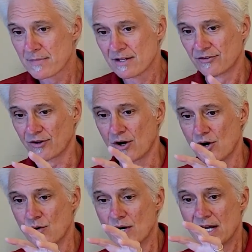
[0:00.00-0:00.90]

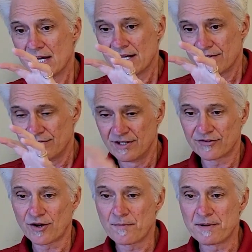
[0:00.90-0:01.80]
So
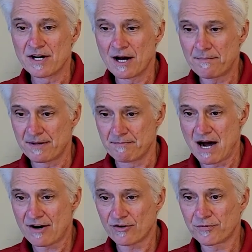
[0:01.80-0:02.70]
this opened up in
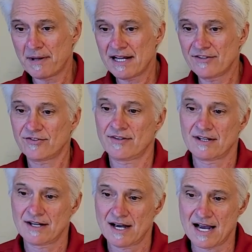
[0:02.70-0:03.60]
model space.
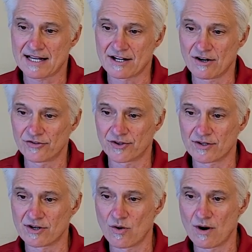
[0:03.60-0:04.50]
I can also
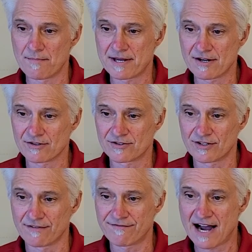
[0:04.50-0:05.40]
go up here to
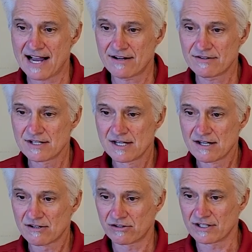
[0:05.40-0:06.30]
the file,
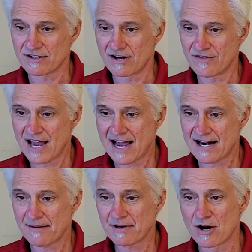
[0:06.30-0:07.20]
click on that.
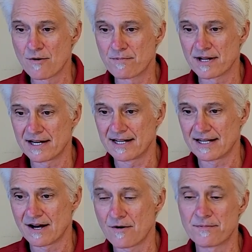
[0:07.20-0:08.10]
I'm going to
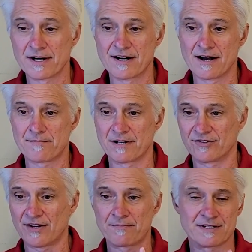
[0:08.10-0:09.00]
open it up in a
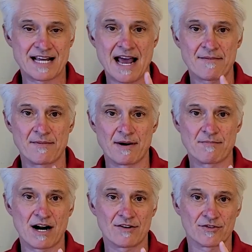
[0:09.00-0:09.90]
separate tab in my
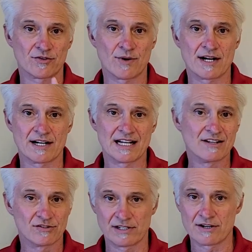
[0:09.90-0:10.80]
browser so I can
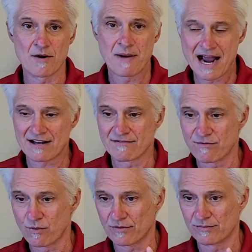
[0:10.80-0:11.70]
easily go back and
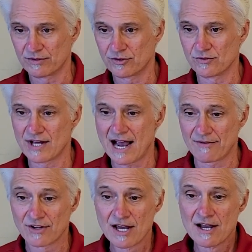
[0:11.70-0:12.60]
forth with two
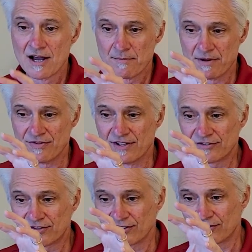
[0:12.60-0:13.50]
tabs. But
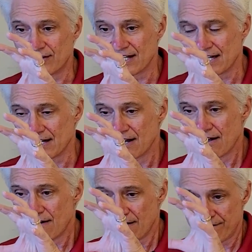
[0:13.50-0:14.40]
this is the
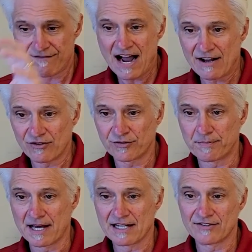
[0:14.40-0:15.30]
file
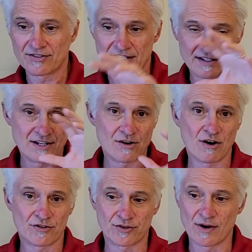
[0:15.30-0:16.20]
space, and then you
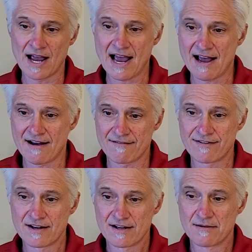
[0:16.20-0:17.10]
also have
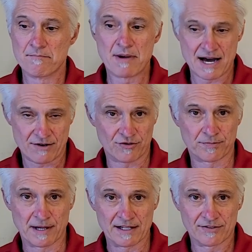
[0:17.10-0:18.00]
model
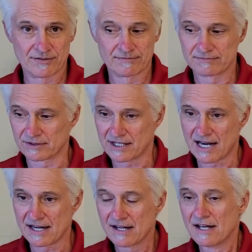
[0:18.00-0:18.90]
space.
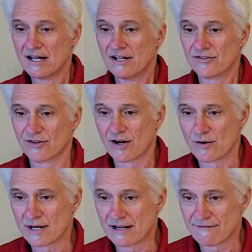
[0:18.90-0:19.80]
Okay,
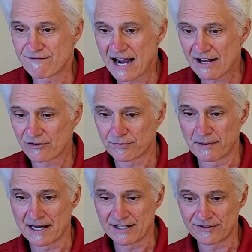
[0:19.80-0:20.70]
so in file
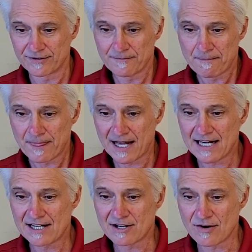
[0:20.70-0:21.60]
space, I
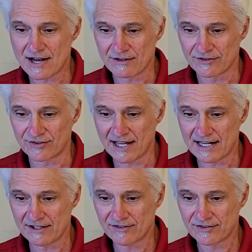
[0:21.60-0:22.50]
need to go down to
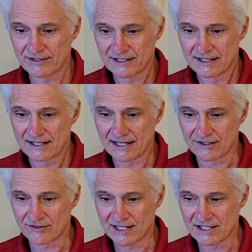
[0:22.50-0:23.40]
settings,
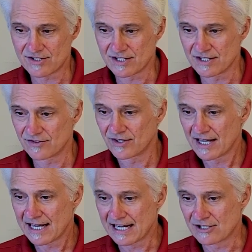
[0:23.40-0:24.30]
extensions,
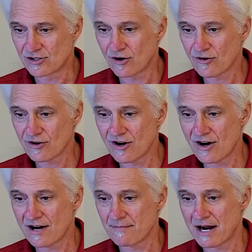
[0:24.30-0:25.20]
and turn
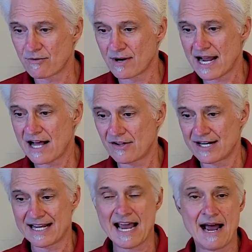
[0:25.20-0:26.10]
on my
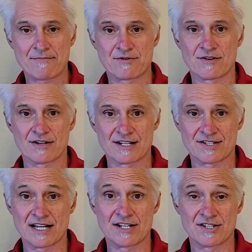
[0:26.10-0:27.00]
reality capture
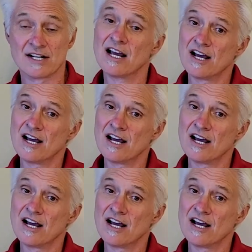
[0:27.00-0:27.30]
extension.